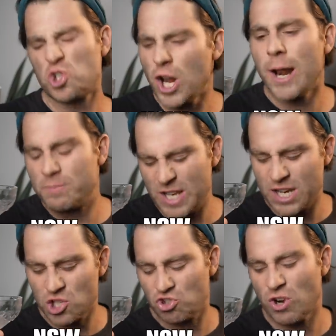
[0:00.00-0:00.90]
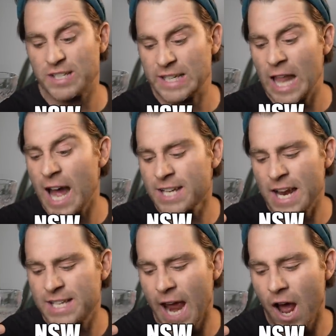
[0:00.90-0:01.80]
Shut up, deconstructed latte
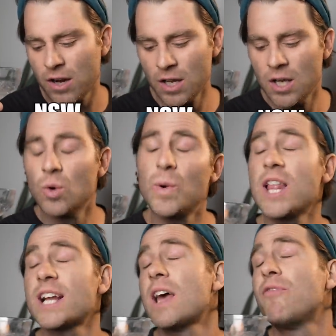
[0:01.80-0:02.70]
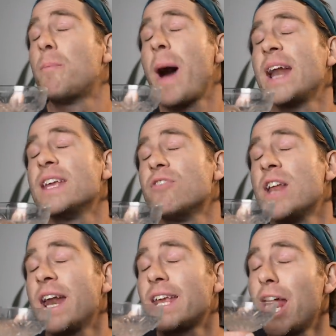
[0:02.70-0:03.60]
town. We'd like to have a party every
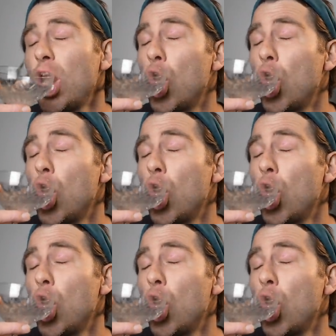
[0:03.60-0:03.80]
now and again.